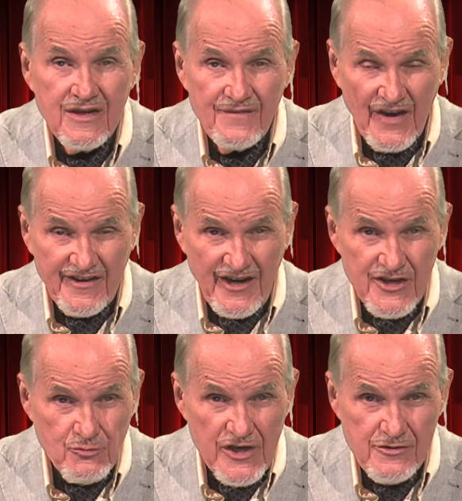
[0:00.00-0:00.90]
The
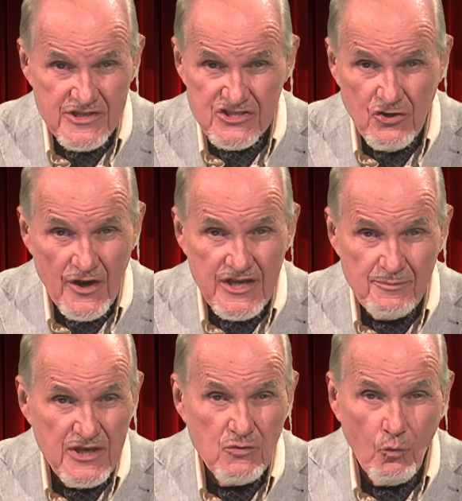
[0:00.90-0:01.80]
Kite Runner is going to
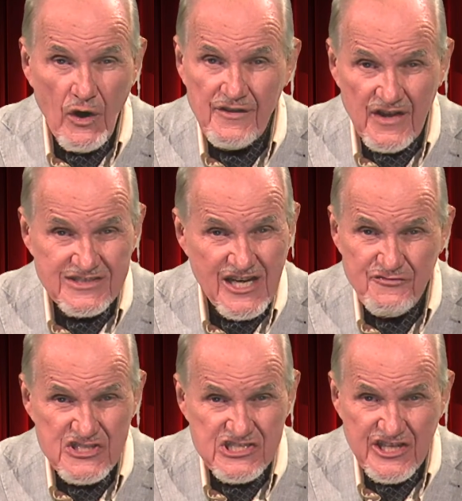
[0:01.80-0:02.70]
be one of the
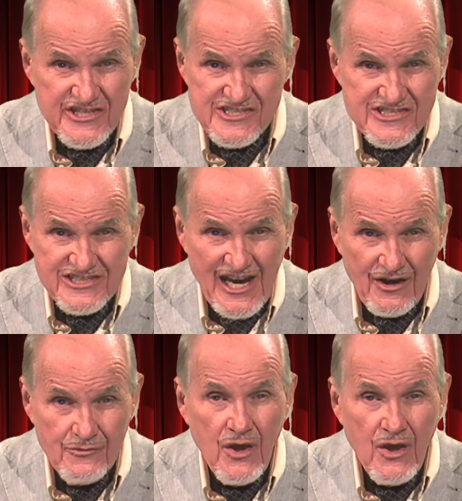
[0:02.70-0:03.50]
toughest tickets in town,